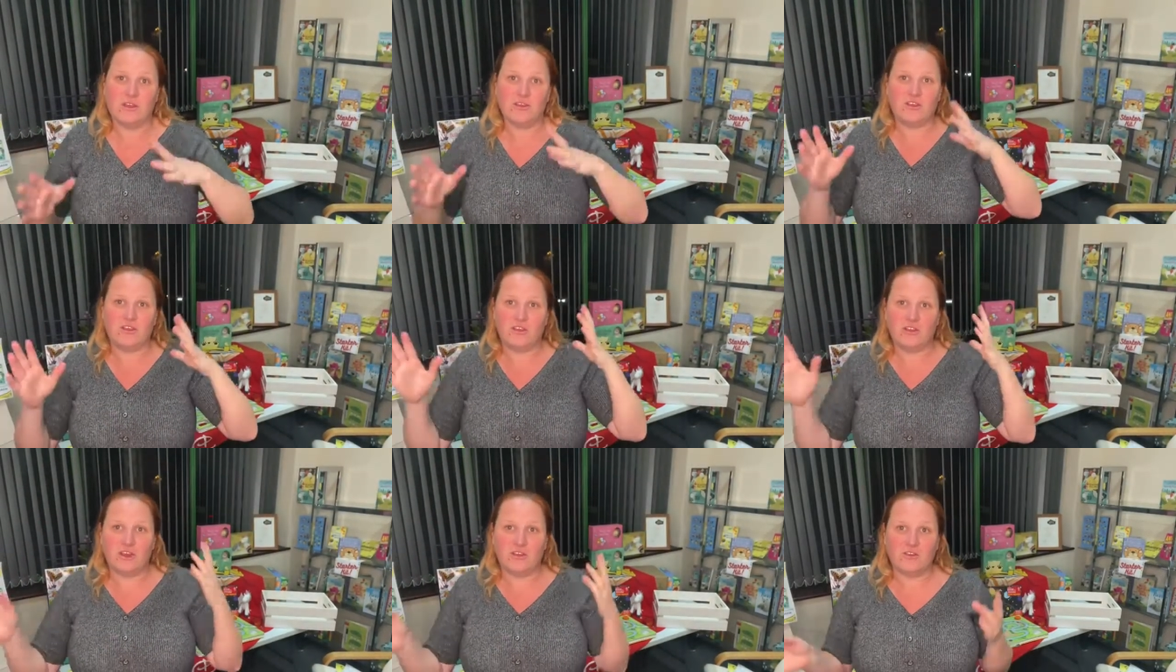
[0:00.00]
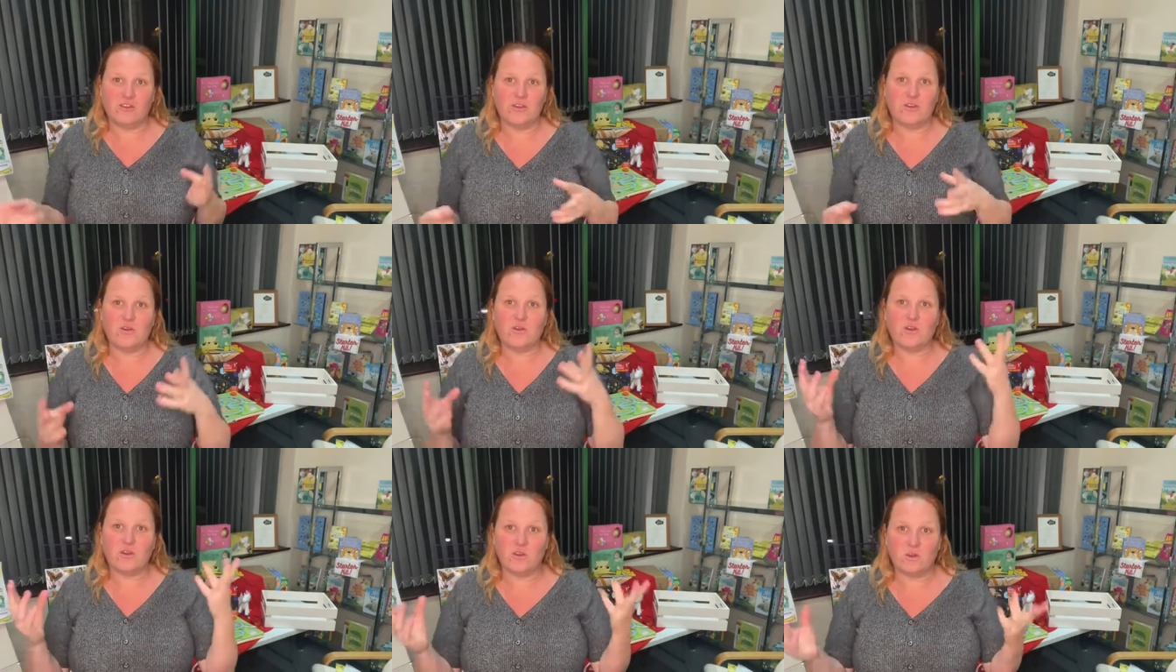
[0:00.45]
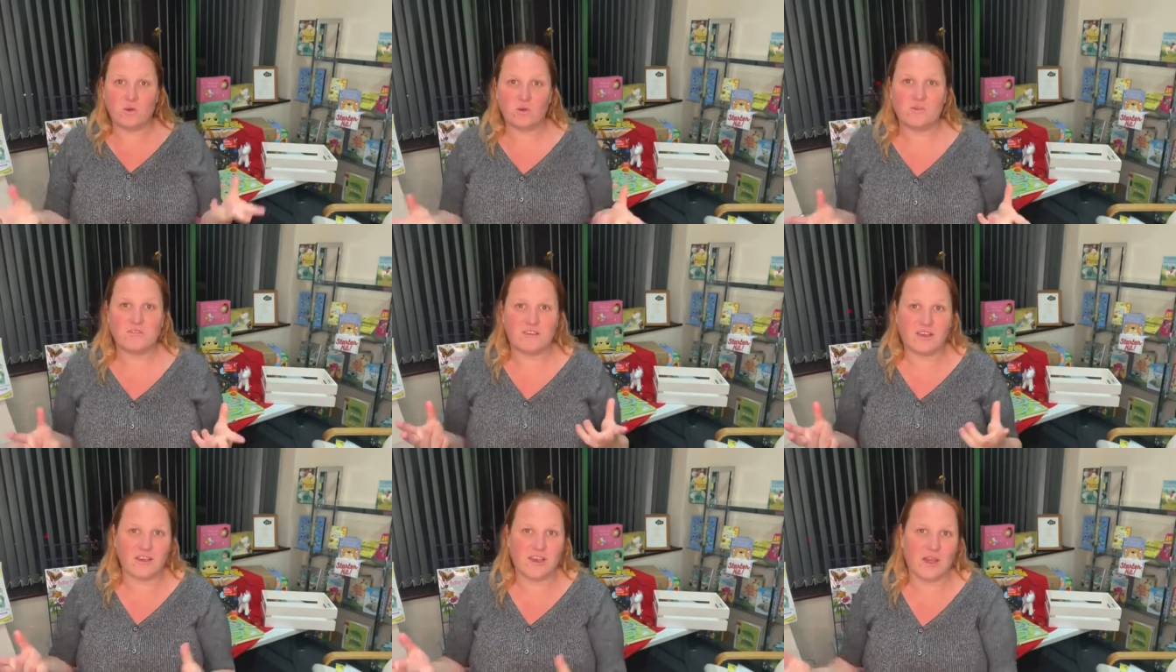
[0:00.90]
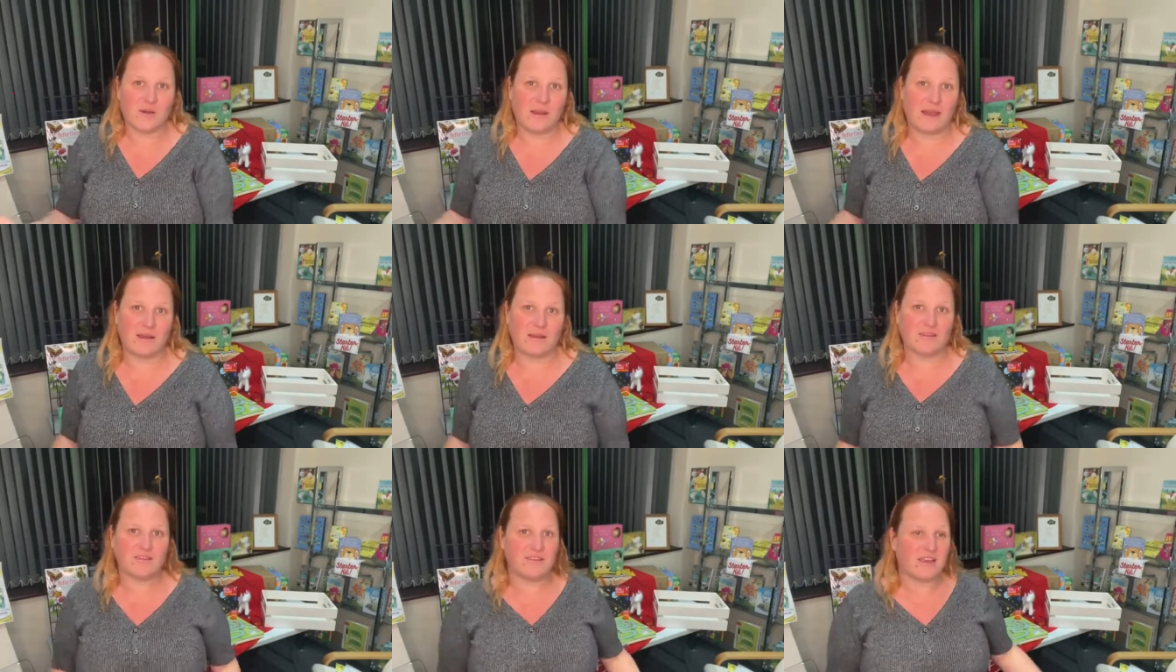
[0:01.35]
You know, you can also go
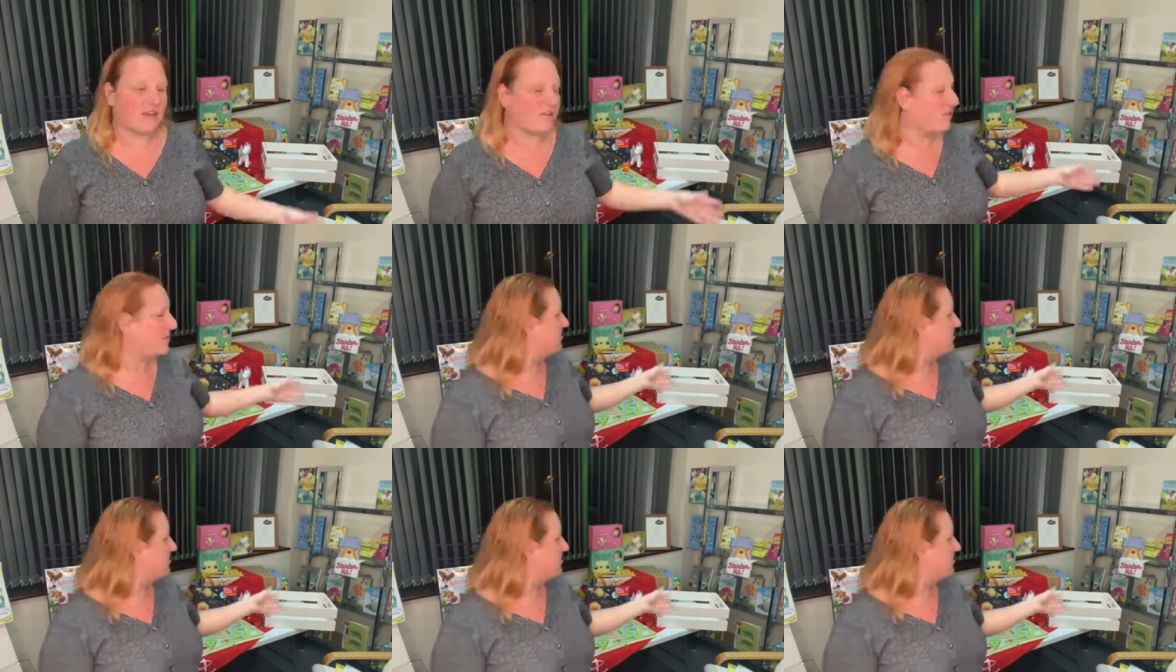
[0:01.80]
out and sell